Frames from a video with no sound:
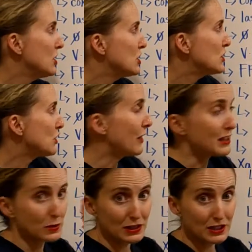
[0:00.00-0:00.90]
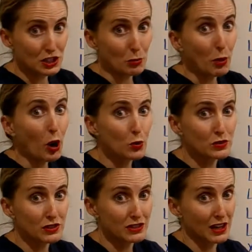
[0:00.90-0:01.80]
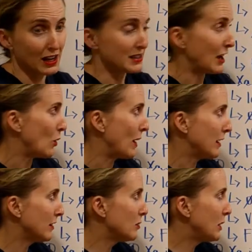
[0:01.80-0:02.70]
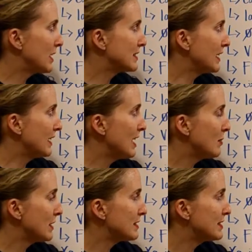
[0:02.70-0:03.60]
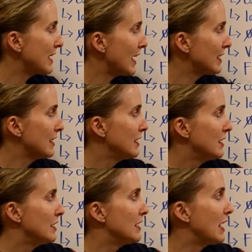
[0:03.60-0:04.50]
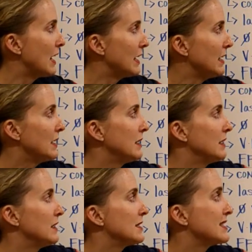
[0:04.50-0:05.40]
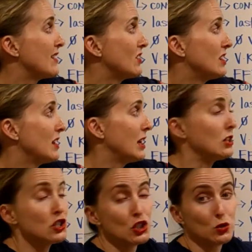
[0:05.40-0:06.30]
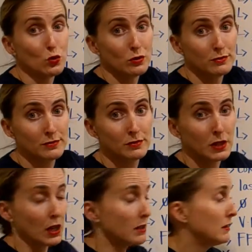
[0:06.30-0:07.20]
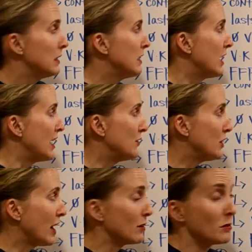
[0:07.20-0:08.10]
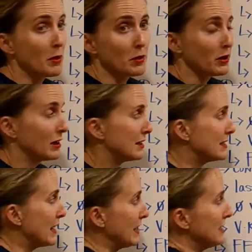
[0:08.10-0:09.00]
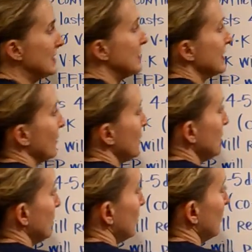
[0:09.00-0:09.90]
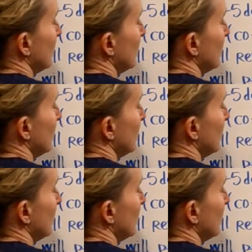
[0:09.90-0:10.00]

So that's why it's such a potent anticoagulant, because it inhibits 10, 9, 7, and 2, okay? And if you can't remember, it's 1972.